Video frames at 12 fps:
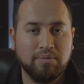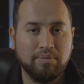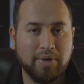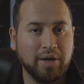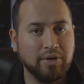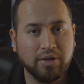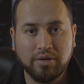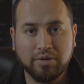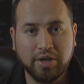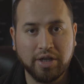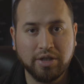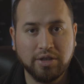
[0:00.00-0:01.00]
mounting
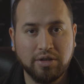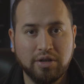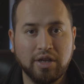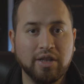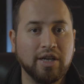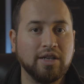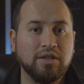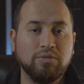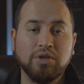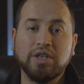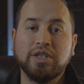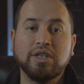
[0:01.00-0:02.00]
location, and that
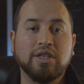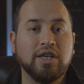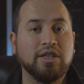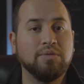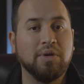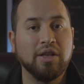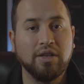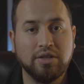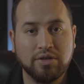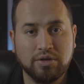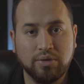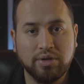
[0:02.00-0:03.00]
really dictates my
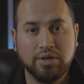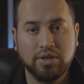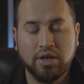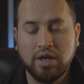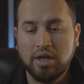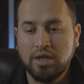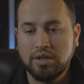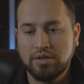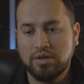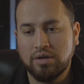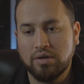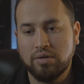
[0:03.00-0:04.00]
lens choice.
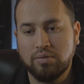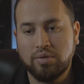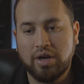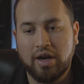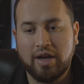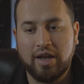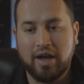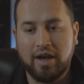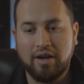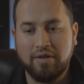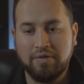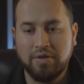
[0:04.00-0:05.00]
So when I
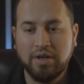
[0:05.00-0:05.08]
have